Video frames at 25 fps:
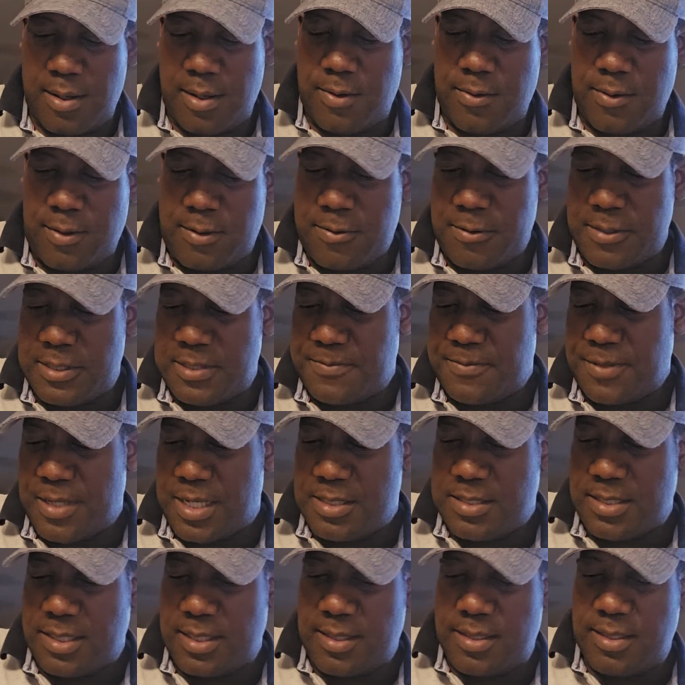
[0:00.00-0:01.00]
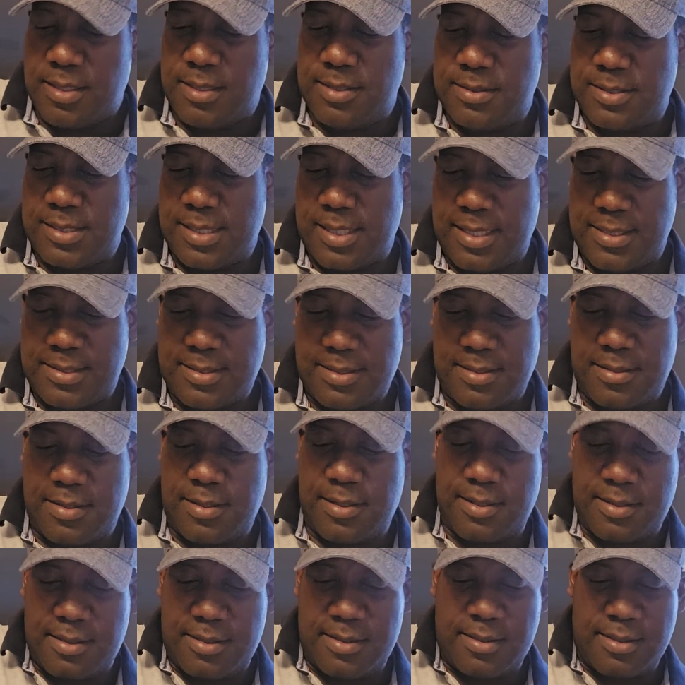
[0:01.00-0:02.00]
Our course project ties
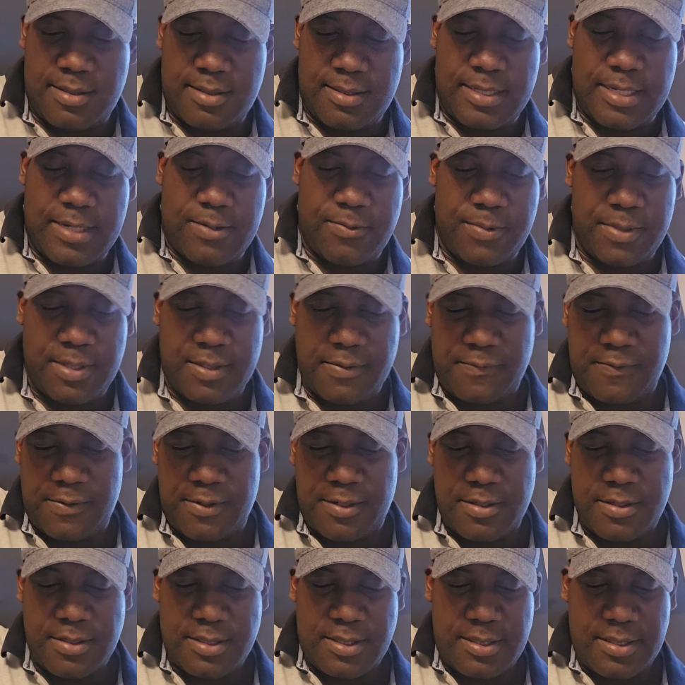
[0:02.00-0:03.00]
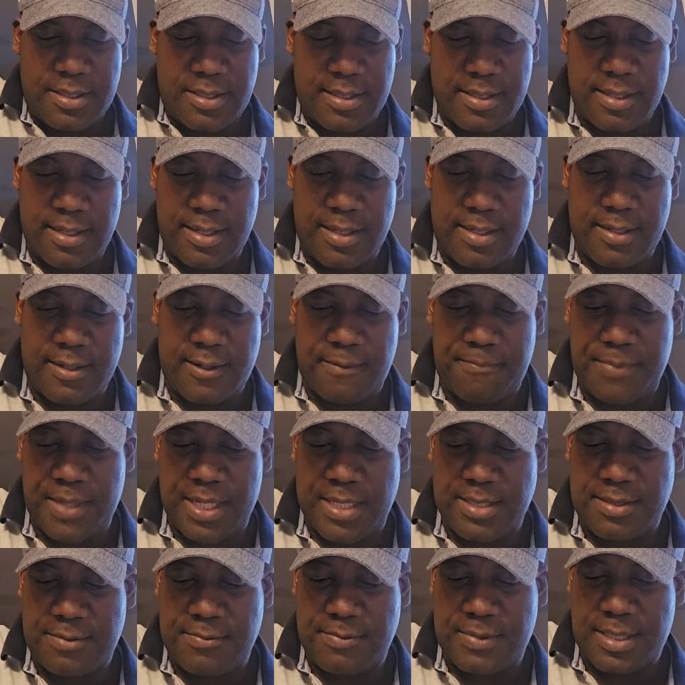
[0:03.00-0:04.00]
together all that we have learned
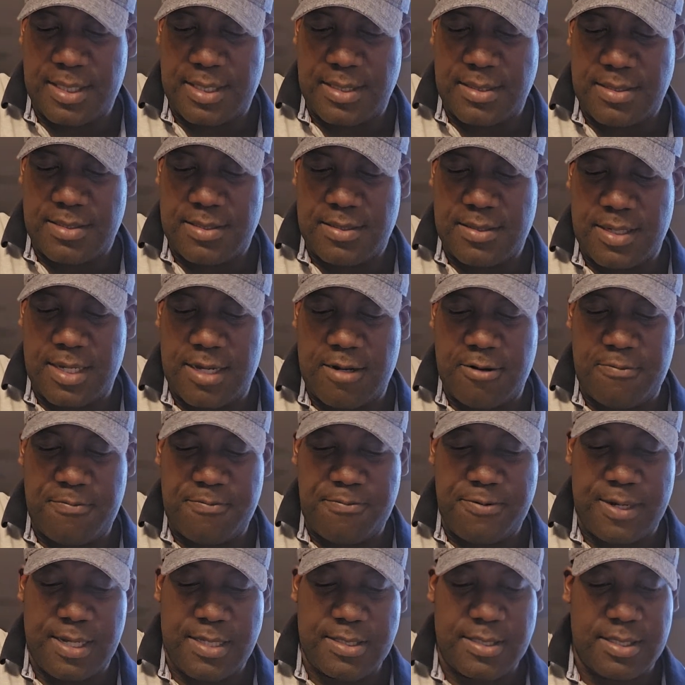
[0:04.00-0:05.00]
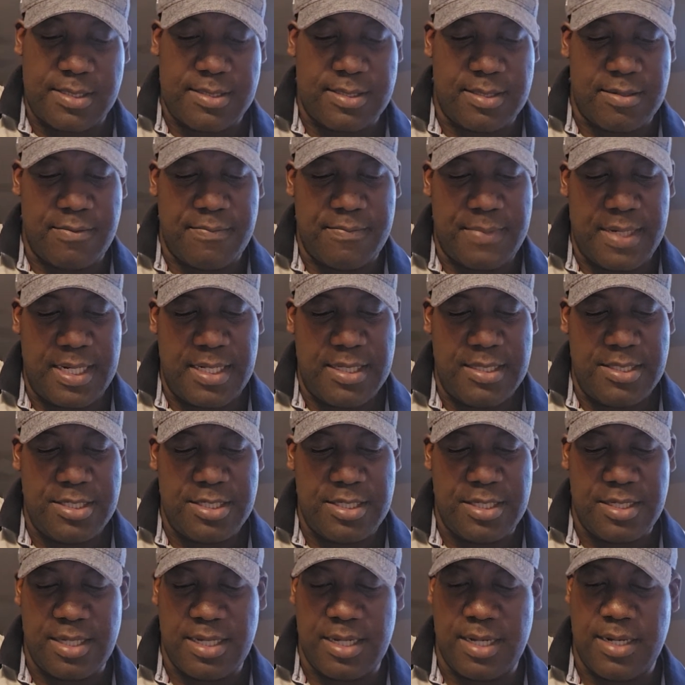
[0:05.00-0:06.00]
as it relates to how projects are
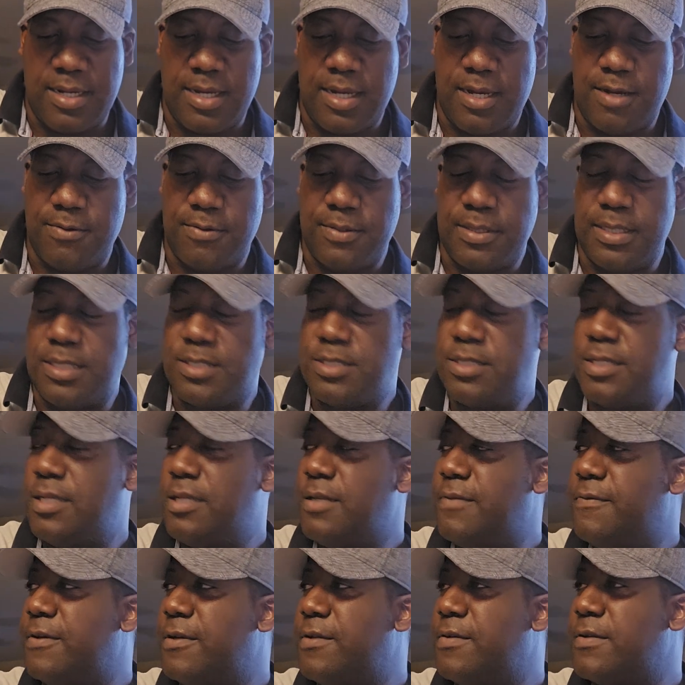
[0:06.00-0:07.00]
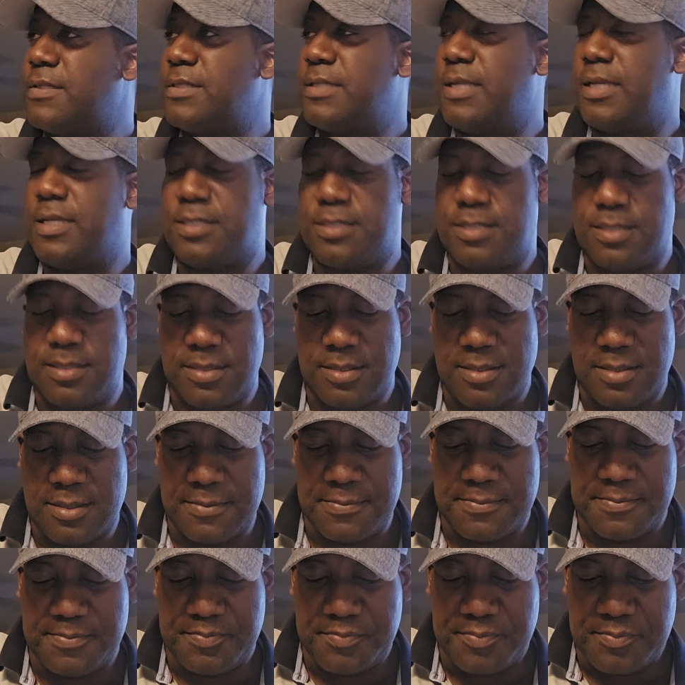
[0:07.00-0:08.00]
managed and how each individual
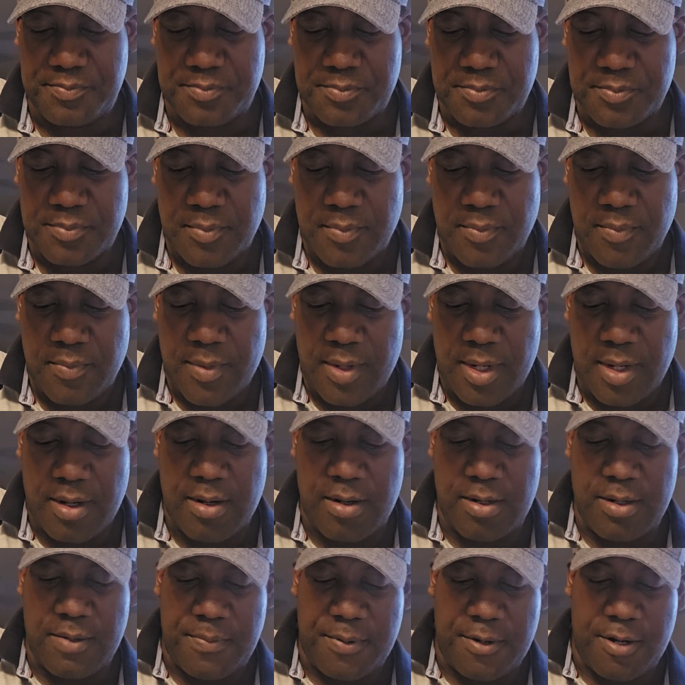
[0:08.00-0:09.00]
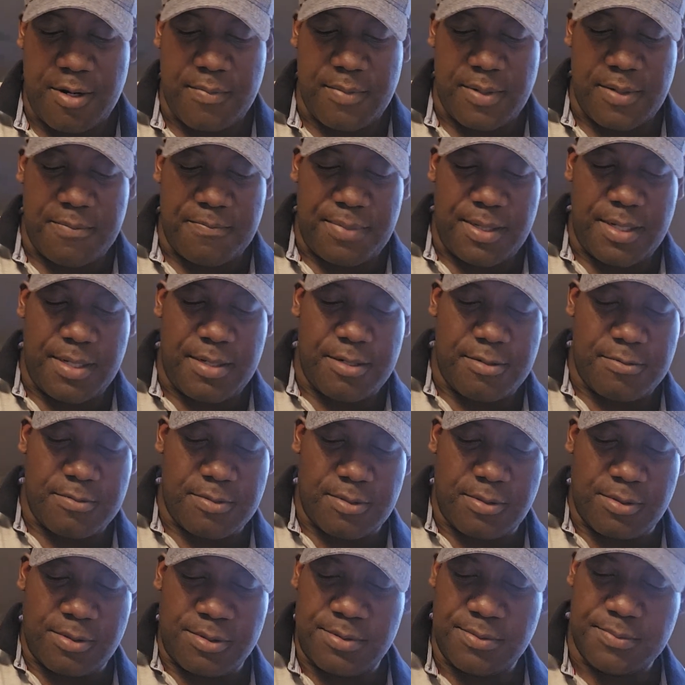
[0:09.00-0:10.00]
sections or department play their
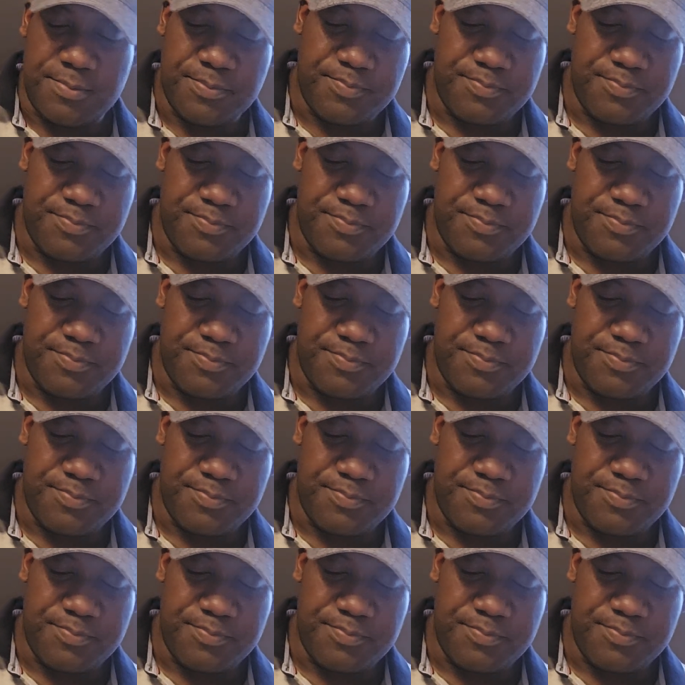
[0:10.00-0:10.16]
role.